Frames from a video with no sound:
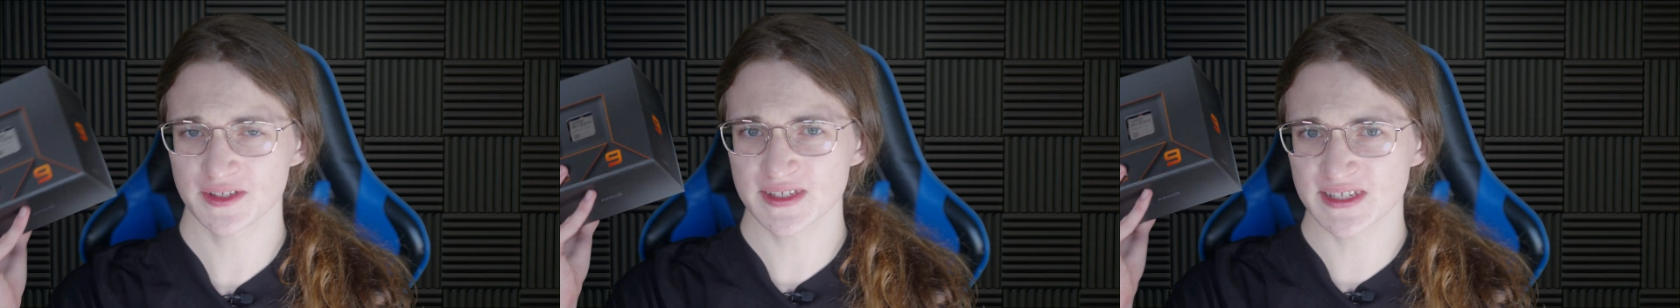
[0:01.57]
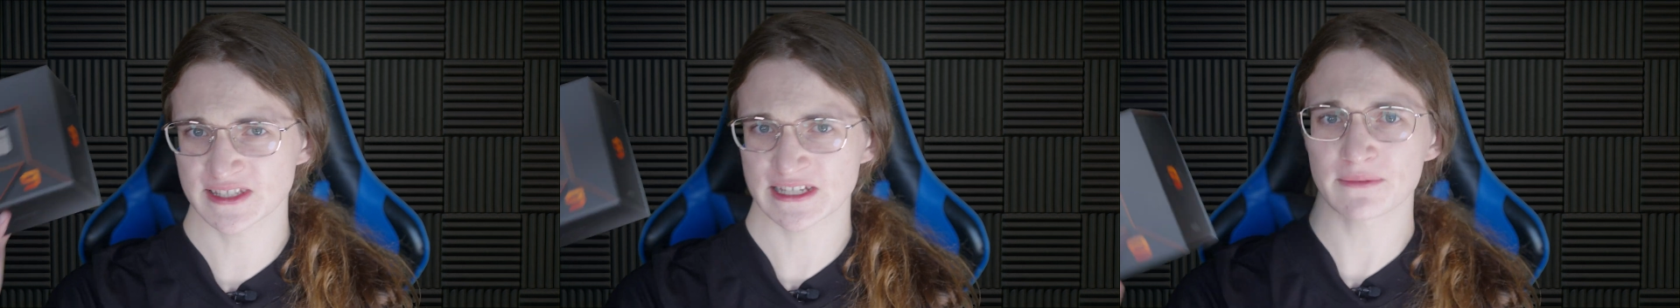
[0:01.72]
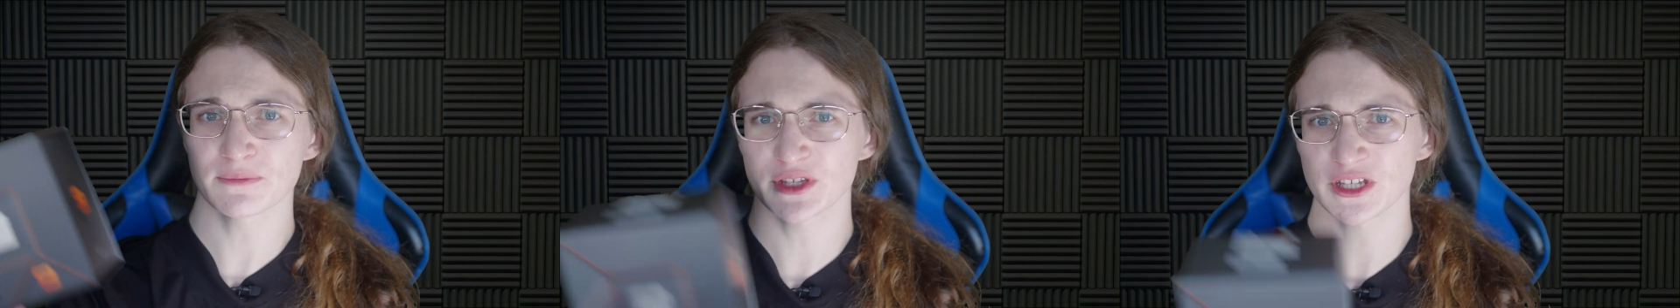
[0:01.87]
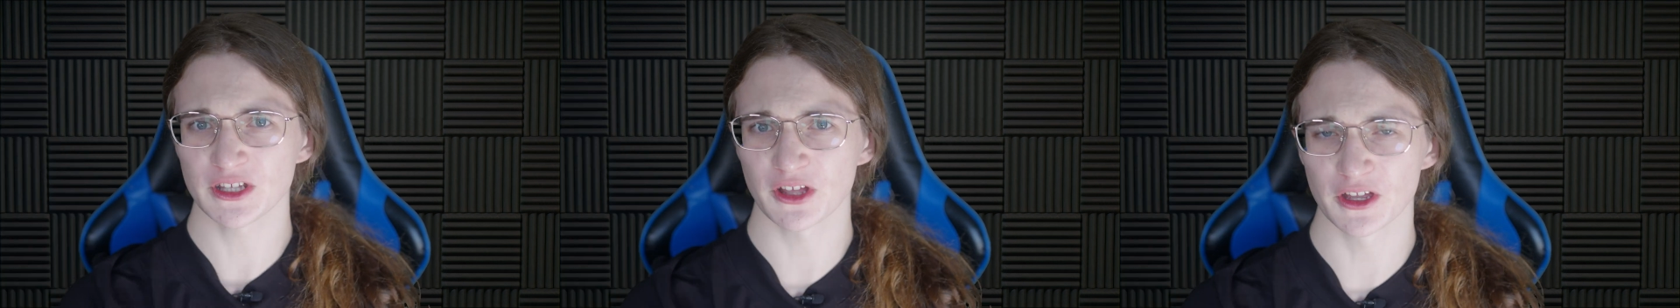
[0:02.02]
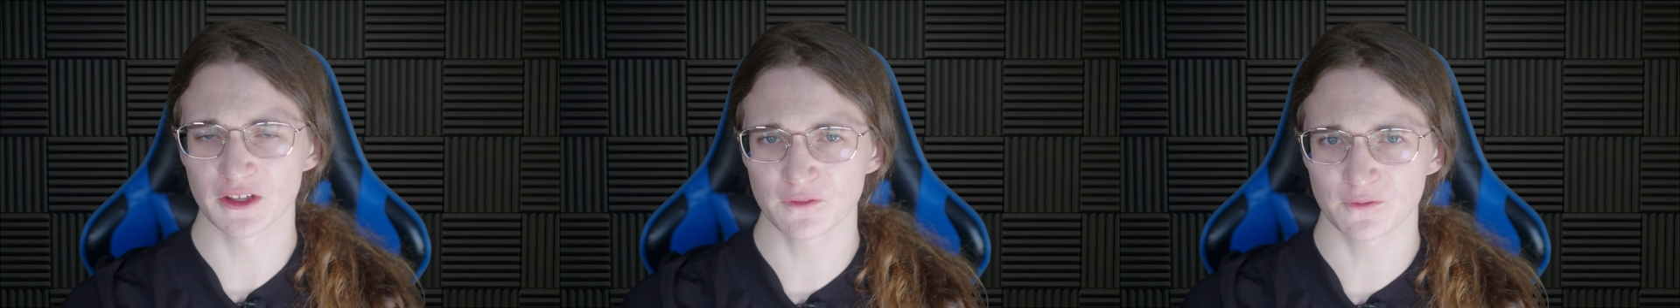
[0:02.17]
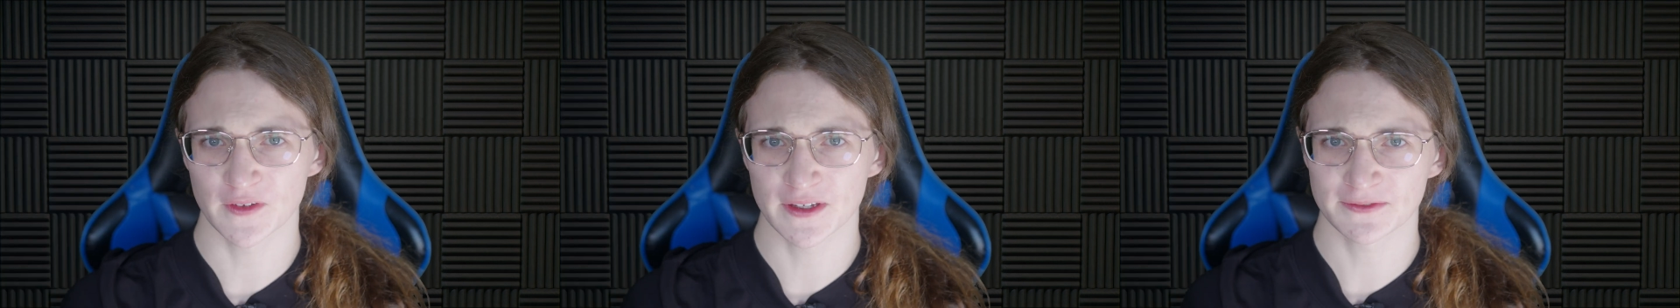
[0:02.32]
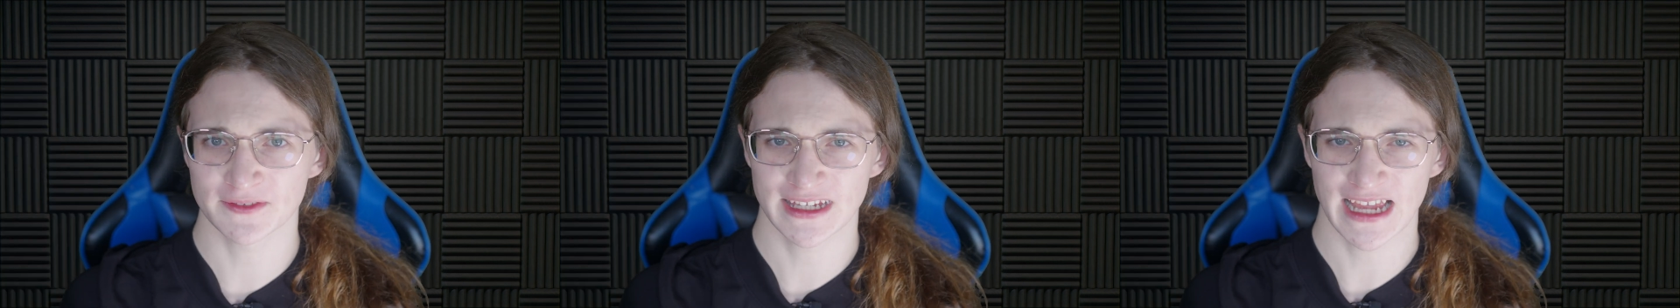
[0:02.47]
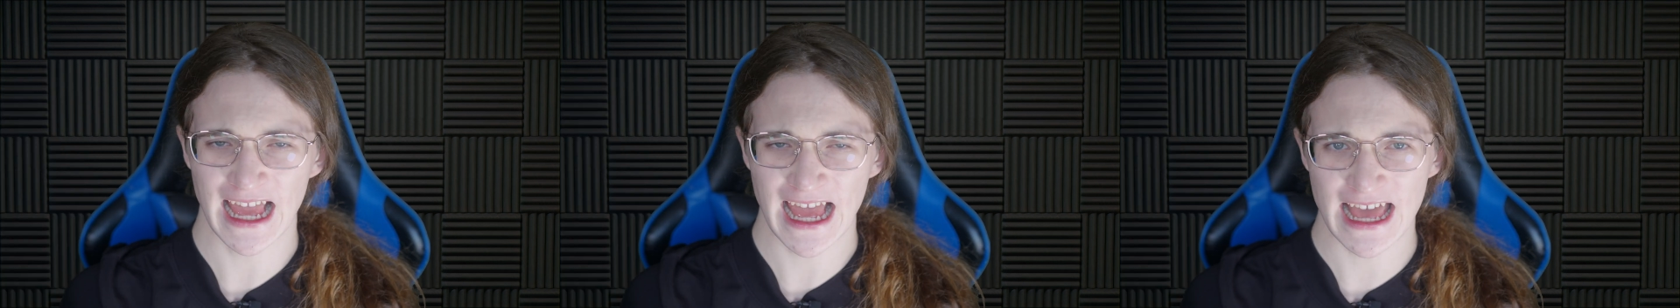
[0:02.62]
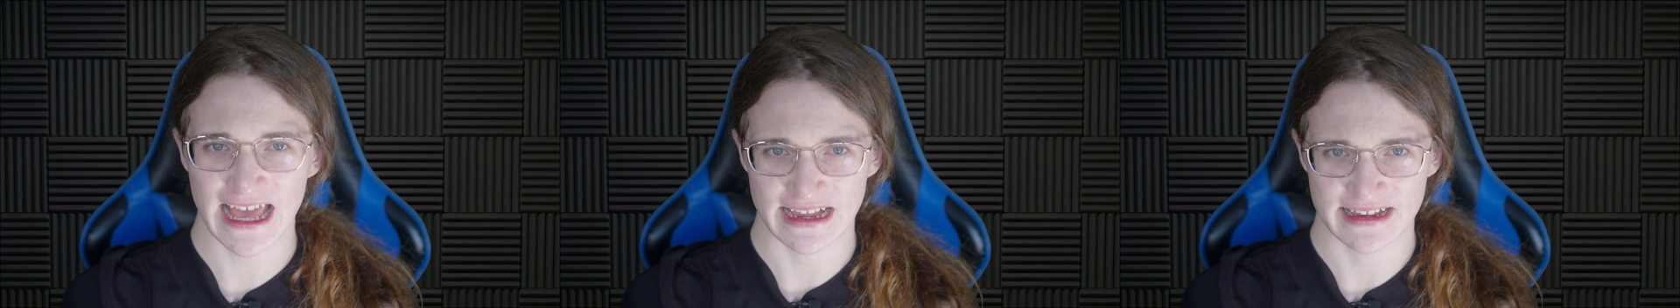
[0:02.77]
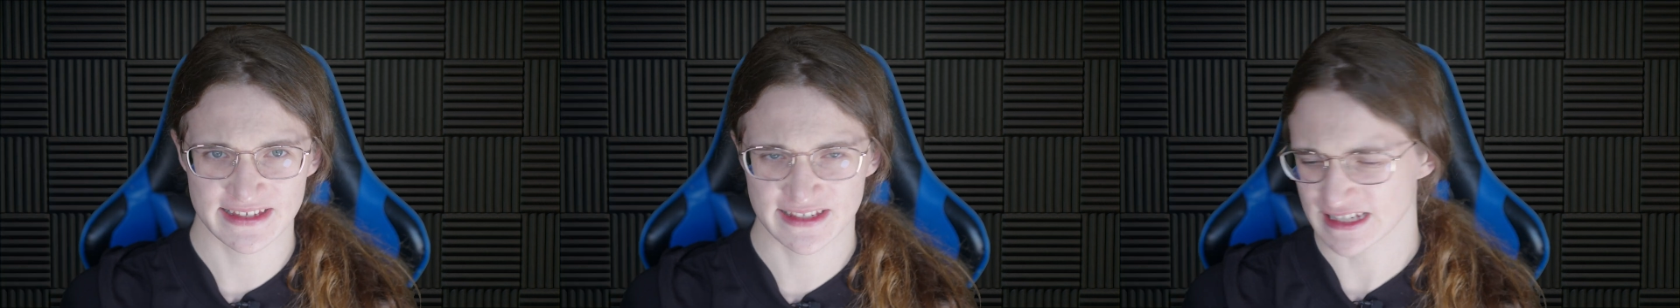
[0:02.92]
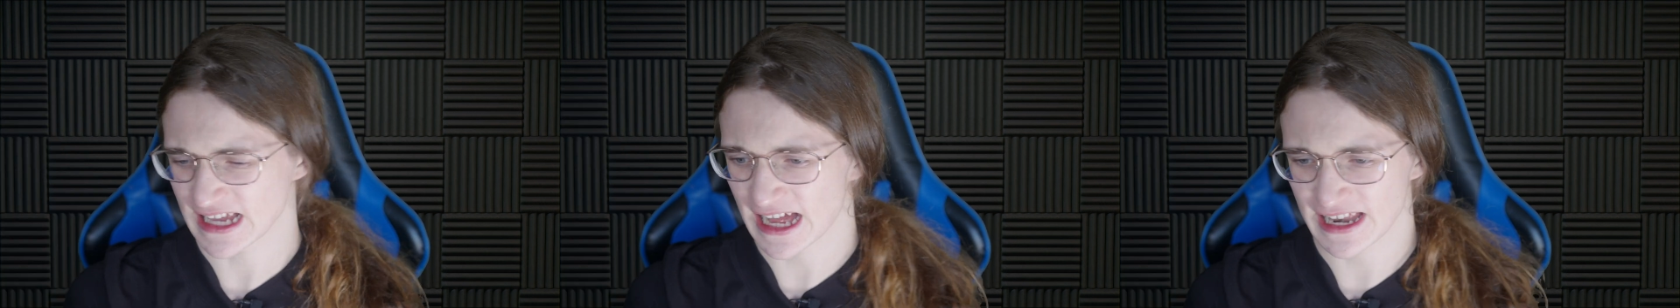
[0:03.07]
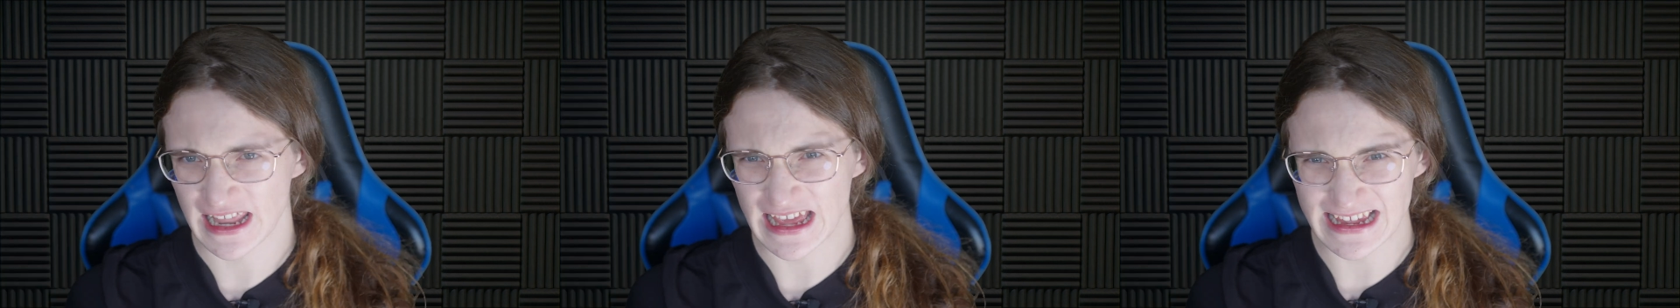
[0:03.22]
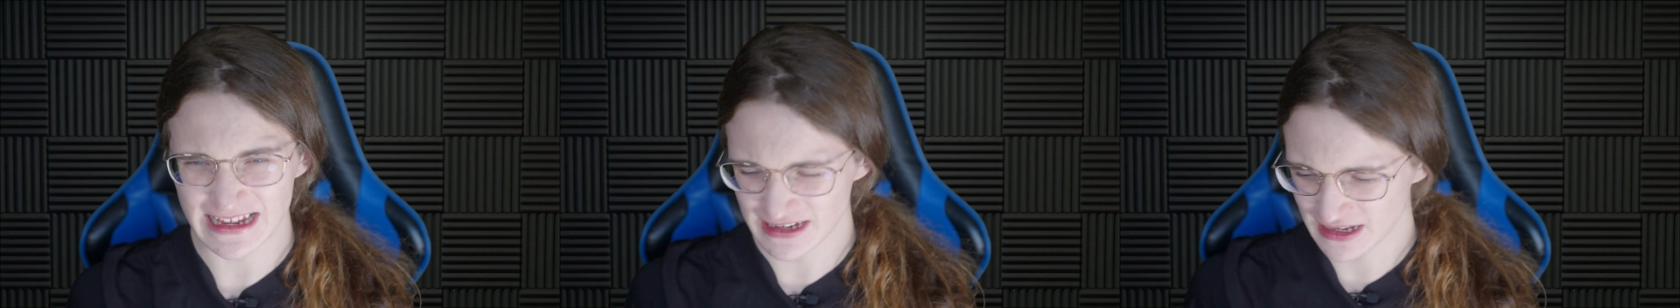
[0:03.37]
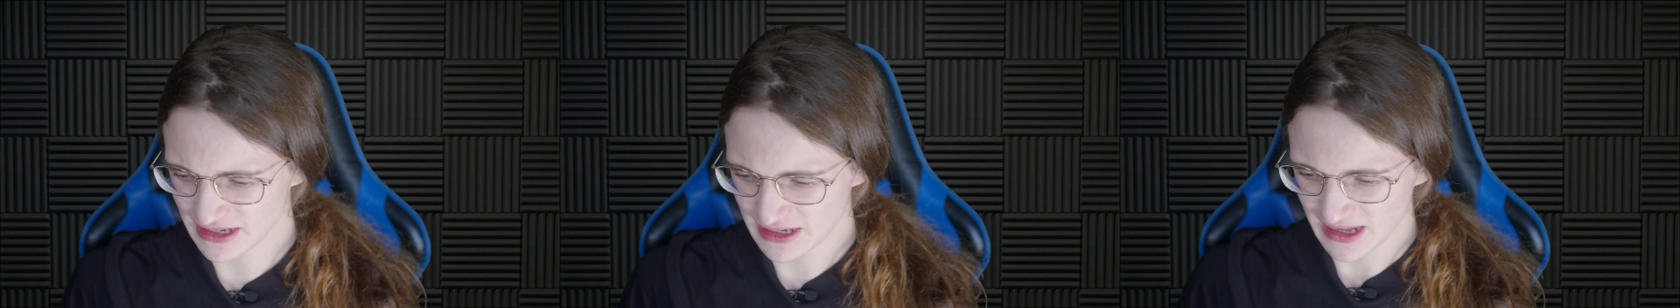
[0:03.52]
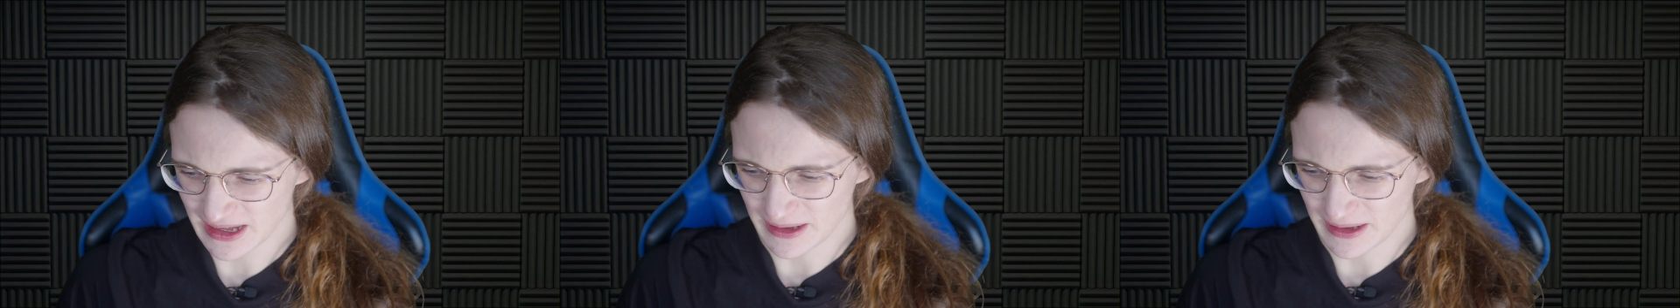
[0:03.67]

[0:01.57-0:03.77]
7950X and a